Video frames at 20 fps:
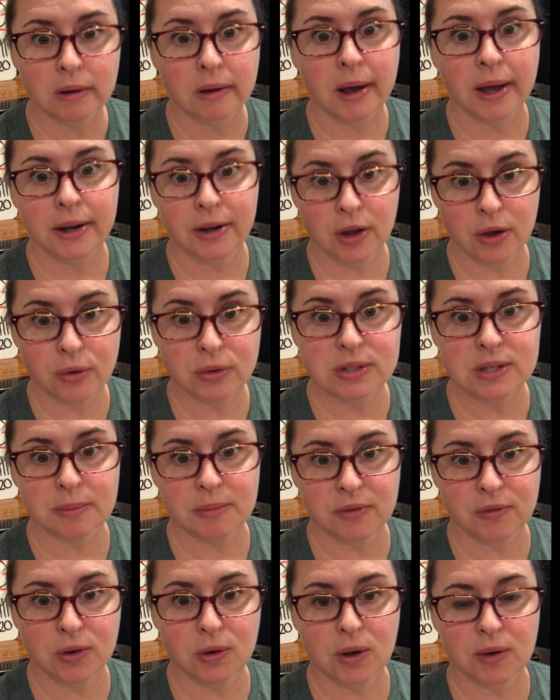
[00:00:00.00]
I know some
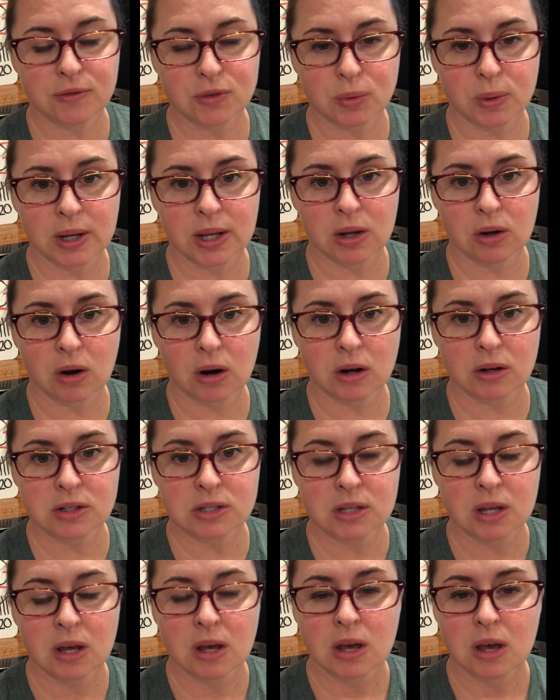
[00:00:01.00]
of you have 20
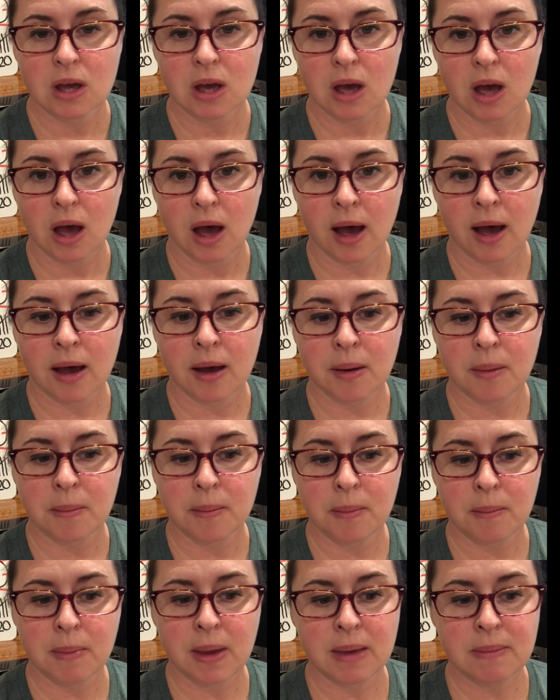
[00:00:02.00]
cars.
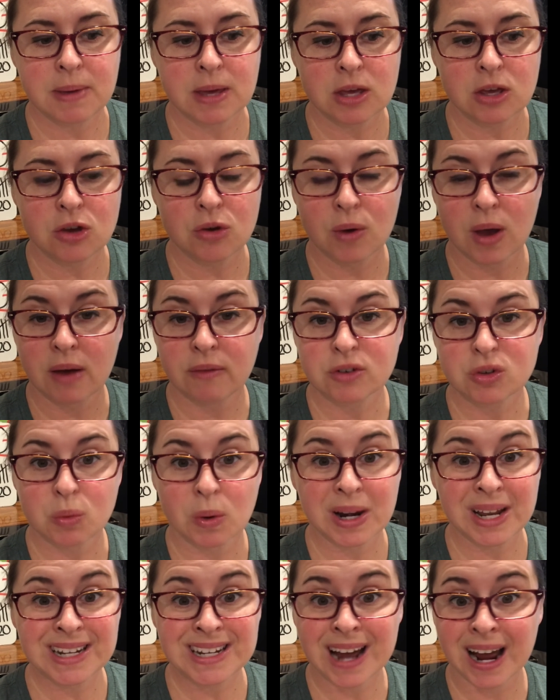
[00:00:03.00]
Maybe you have
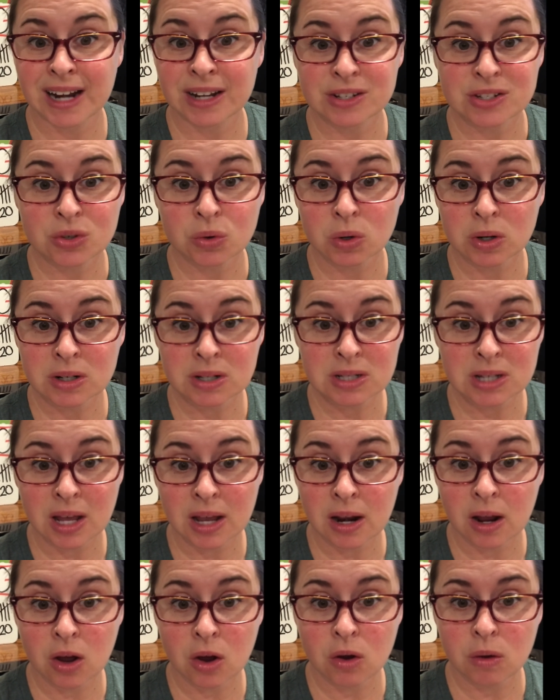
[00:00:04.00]
20 dinosaurs
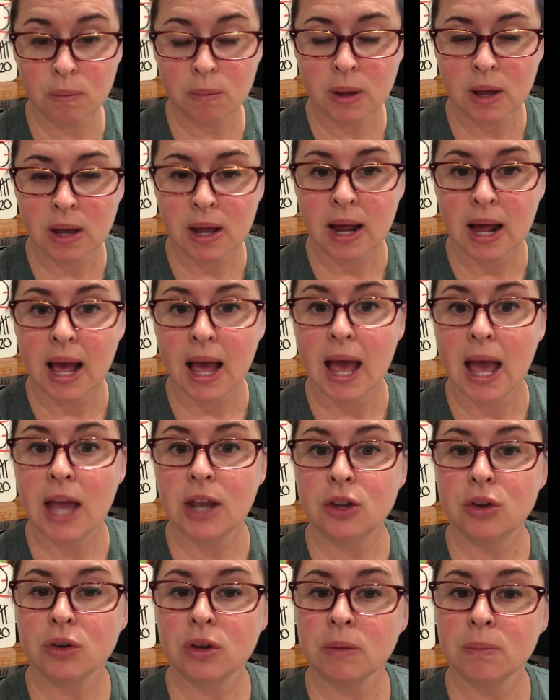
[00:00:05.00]
at home.
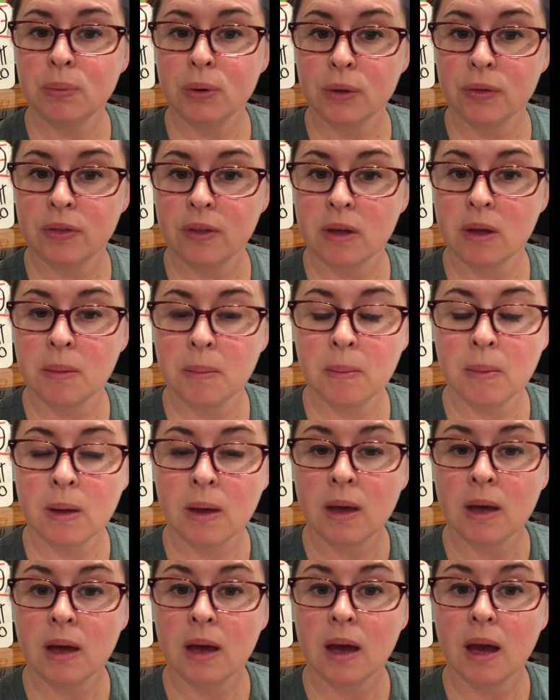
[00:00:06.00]
And you can put them
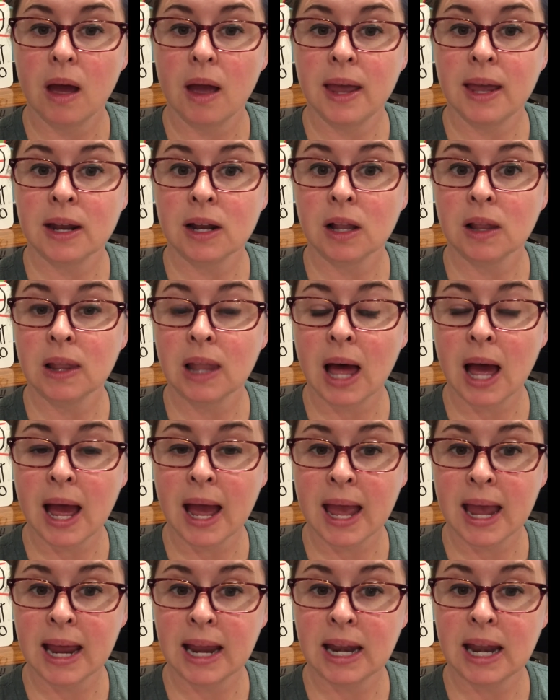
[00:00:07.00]
in a
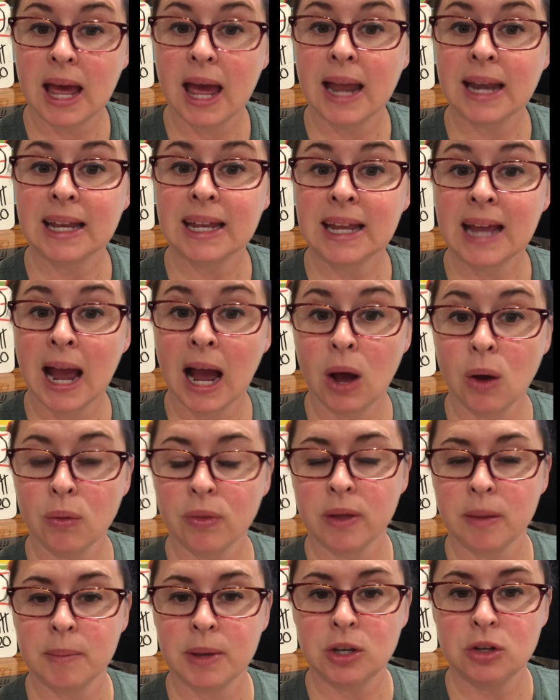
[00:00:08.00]
line and count
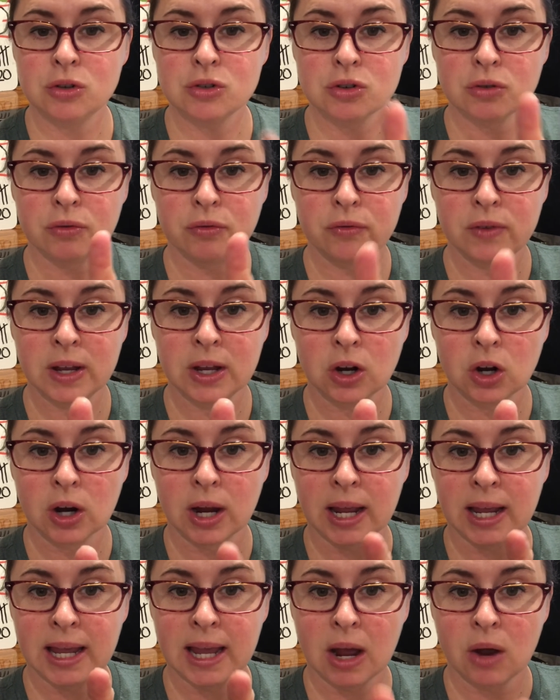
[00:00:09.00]
them and use your finger
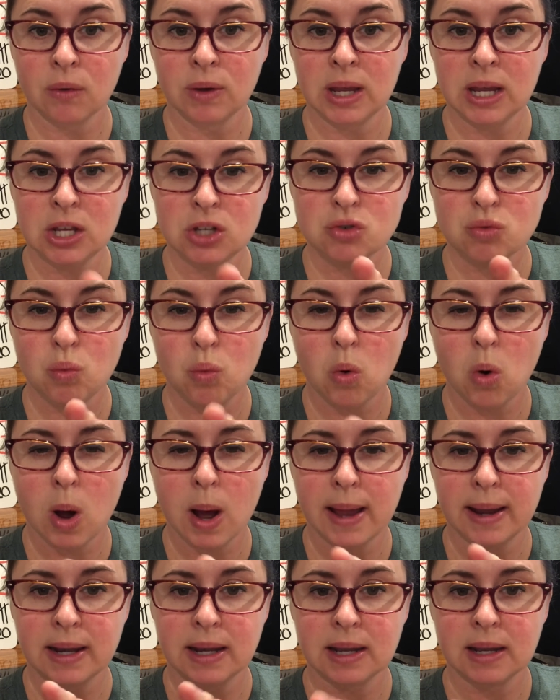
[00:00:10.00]
and count each
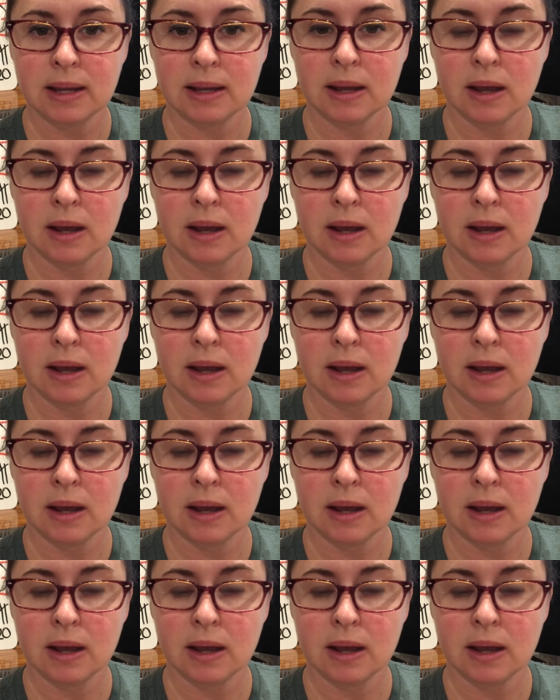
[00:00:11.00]
one.